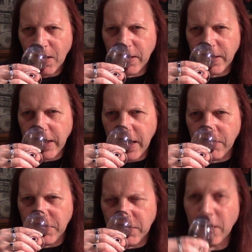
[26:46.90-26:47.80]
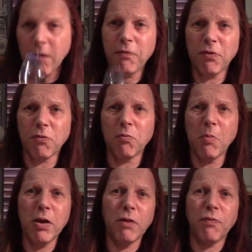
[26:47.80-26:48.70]
again, I mean, you know, if this was
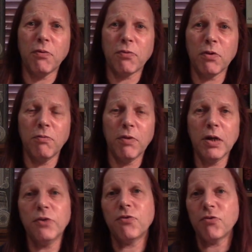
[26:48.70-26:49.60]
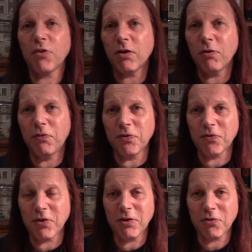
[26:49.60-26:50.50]
me and if I was going to release this, I'd
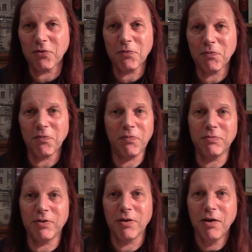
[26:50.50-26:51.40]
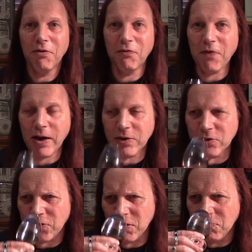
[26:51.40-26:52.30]
obviously sort of vat
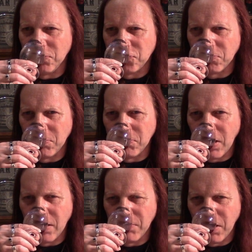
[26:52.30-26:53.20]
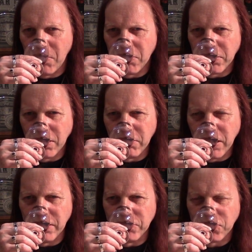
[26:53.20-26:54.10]
this in with some American
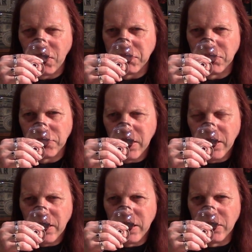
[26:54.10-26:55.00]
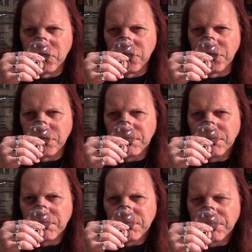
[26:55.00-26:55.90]
oak aged stuff, because it's just,
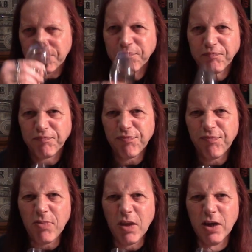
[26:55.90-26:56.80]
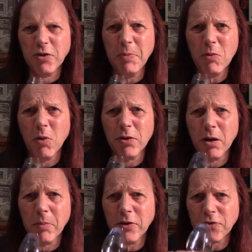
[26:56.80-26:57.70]
it's a bit
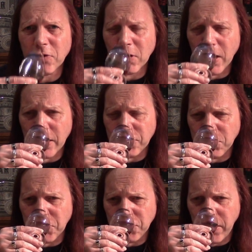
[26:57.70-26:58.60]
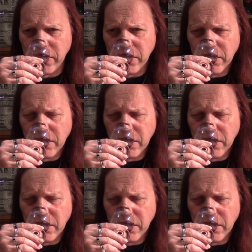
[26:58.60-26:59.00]
one-dimensional, it has to be said.